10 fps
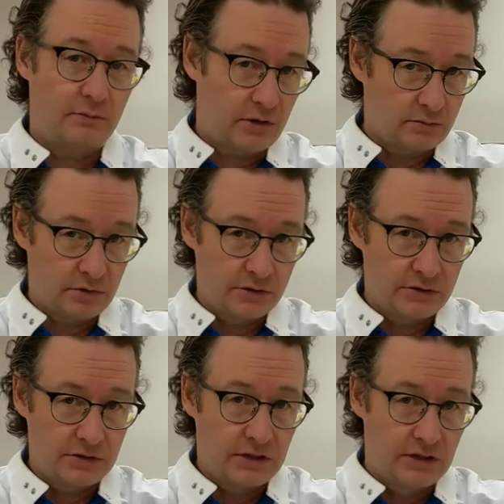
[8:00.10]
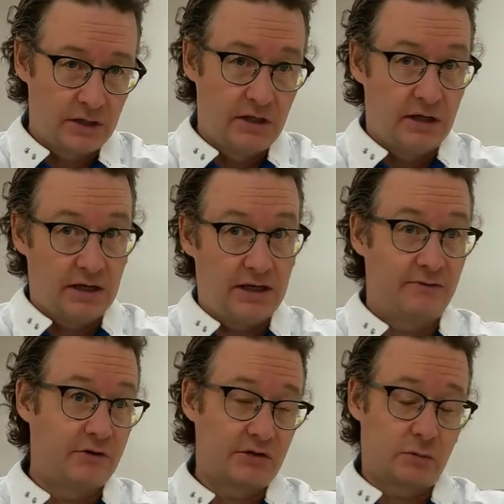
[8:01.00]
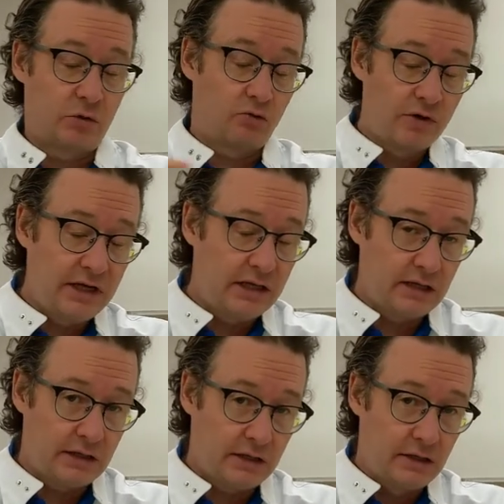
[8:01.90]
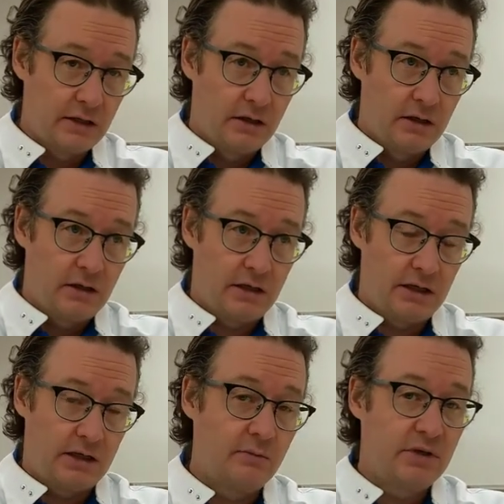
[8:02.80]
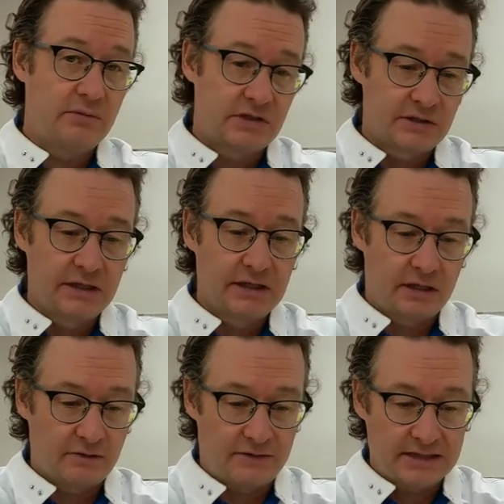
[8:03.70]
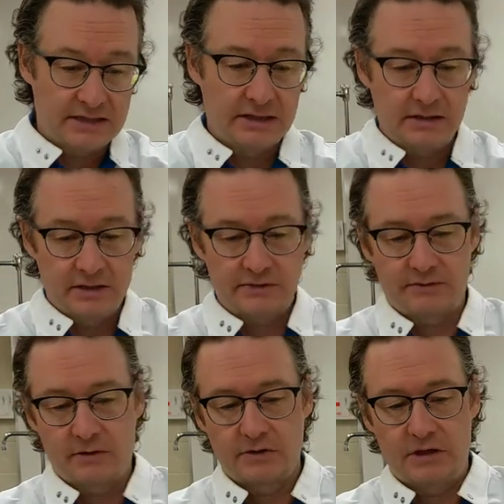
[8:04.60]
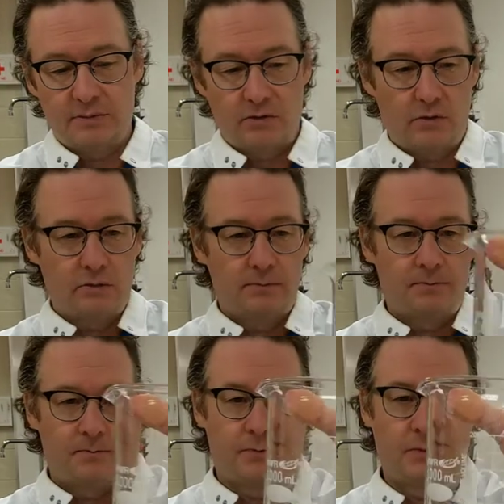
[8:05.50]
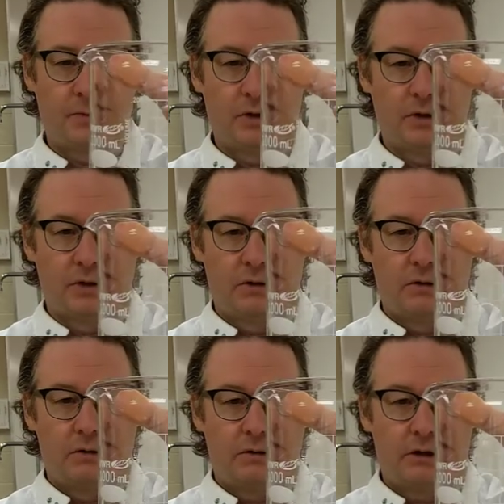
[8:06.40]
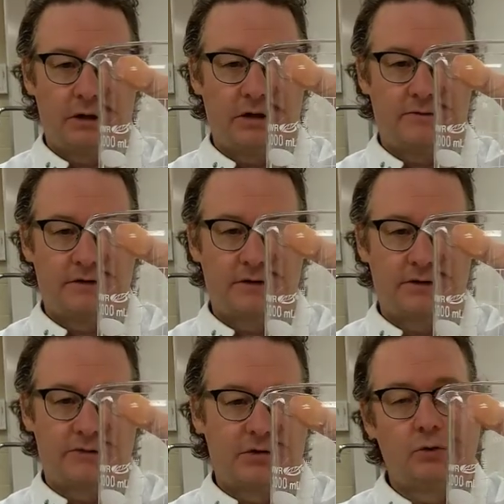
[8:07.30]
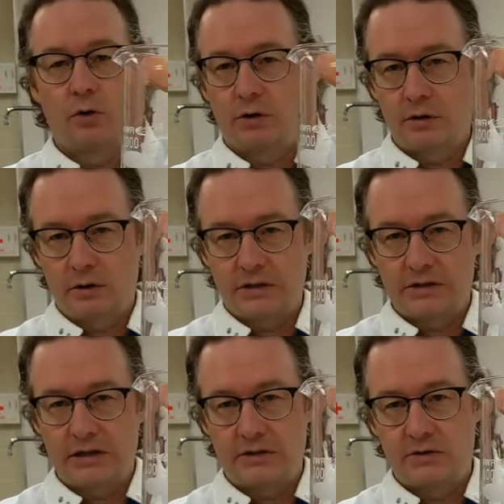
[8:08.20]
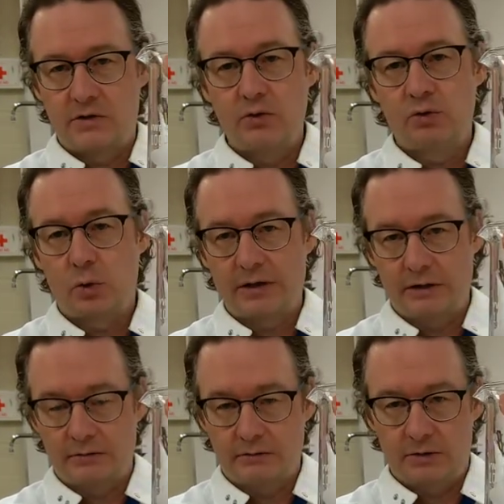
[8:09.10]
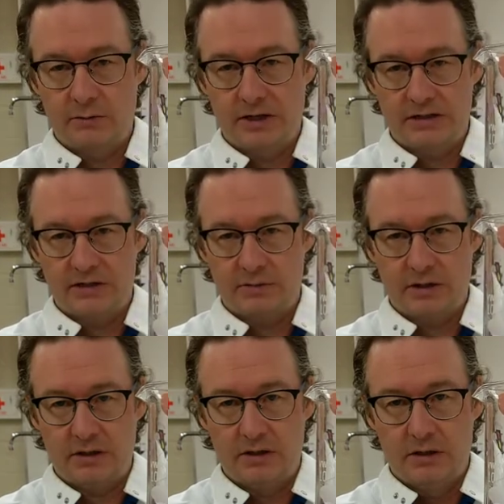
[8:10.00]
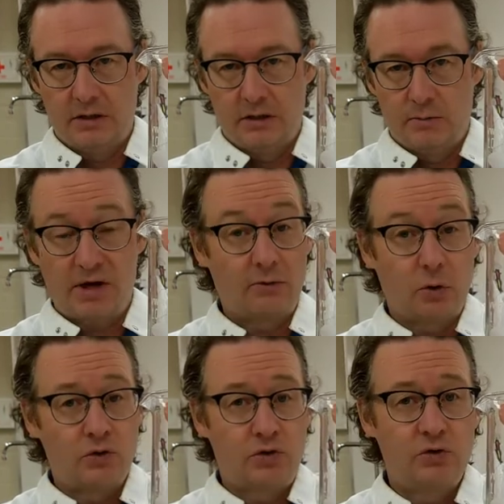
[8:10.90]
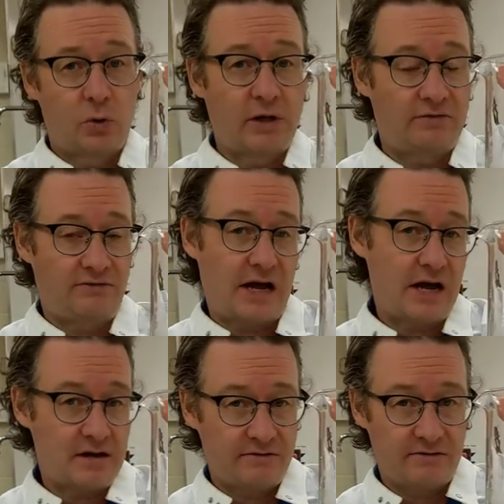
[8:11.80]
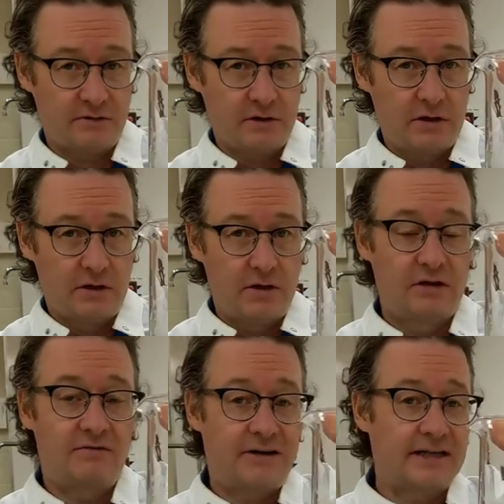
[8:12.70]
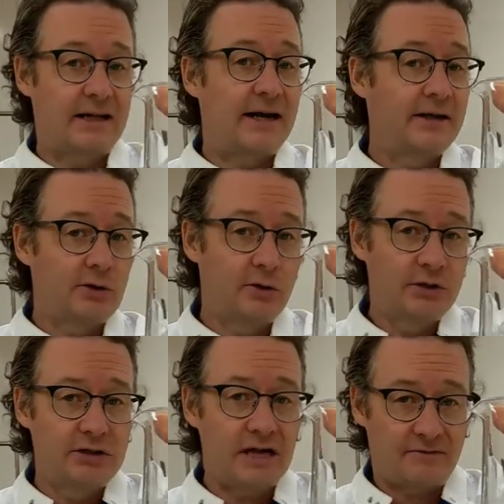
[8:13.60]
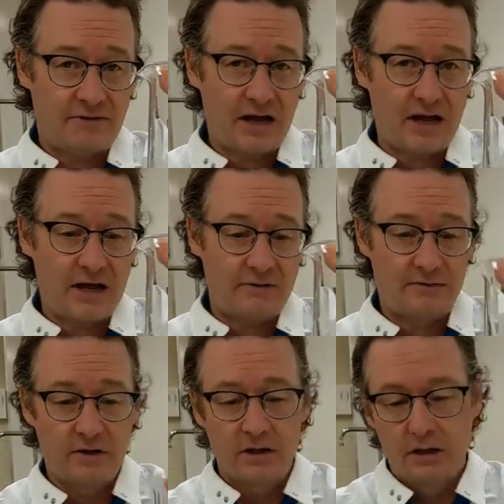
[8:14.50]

up numbers, and for someone reading it, it can be misleading. If I said this, for example, right, if it's 200, let's say it's 220 that we estimate, but I wrote 225, the fact that I included that 5